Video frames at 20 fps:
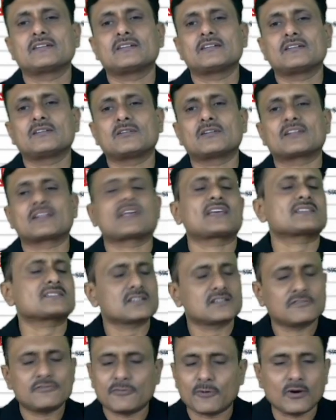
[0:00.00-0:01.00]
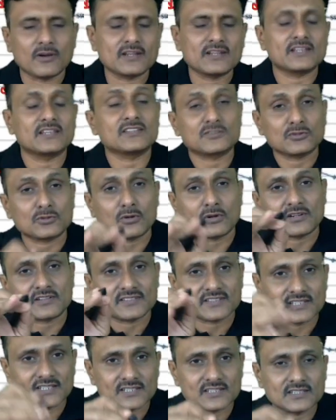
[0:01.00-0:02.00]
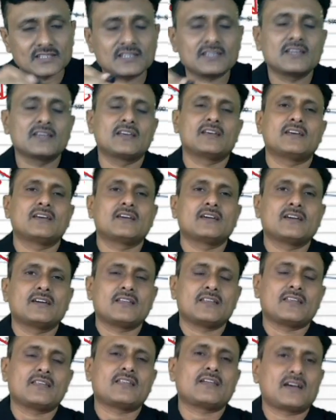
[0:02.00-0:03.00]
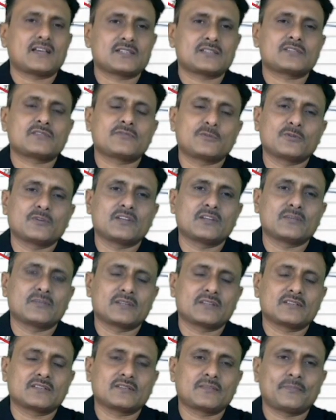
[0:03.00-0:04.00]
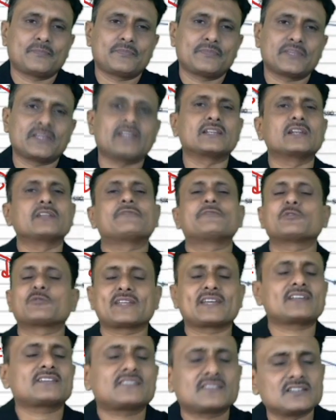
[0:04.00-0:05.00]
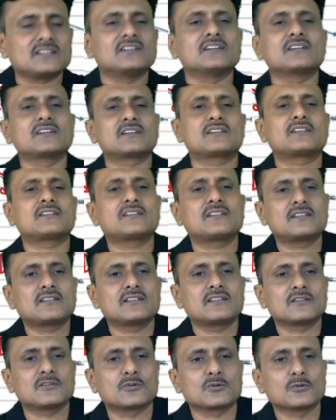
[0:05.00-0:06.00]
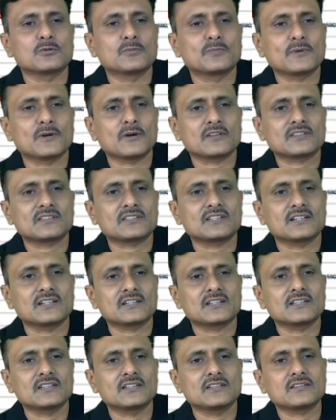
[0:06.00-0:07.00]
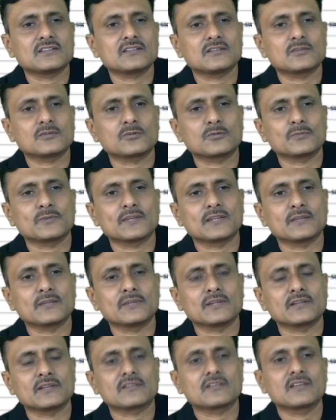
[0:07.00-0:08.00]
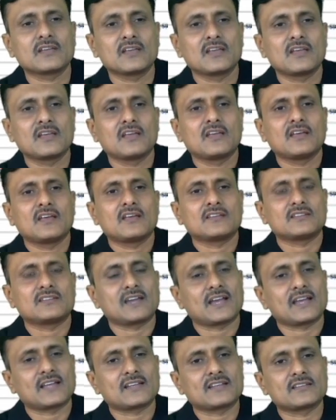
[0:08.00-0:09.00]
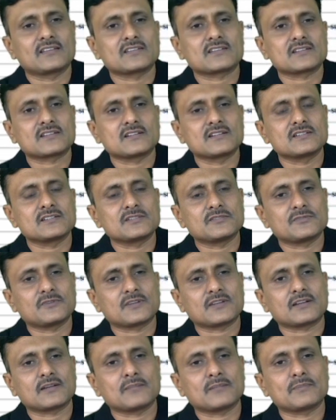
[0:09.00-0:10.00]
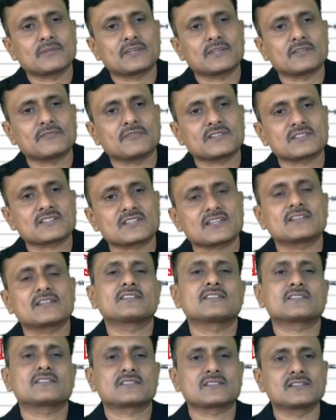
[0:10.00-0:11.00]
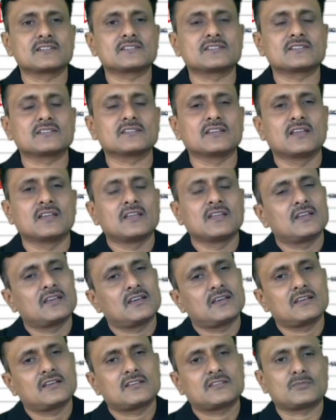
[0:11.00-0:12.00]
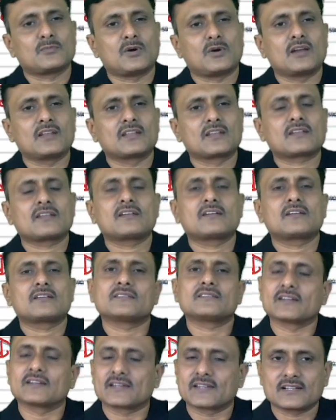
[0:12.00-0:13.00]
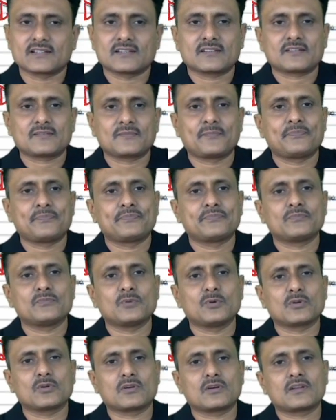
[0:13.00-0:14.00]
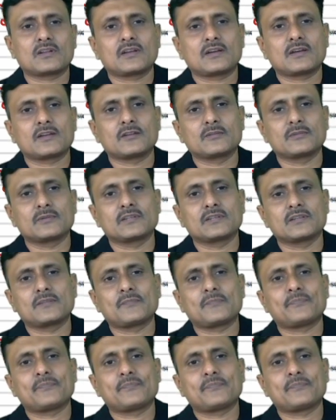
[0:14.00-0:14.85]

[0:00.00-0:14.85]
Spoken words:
or drastic fall is not seen in the last few elements. Indeed, if you take third group or 13th group elements, the ionization energy, if you are comparing first ionization energy, smaller the greater. Boron, aluminium,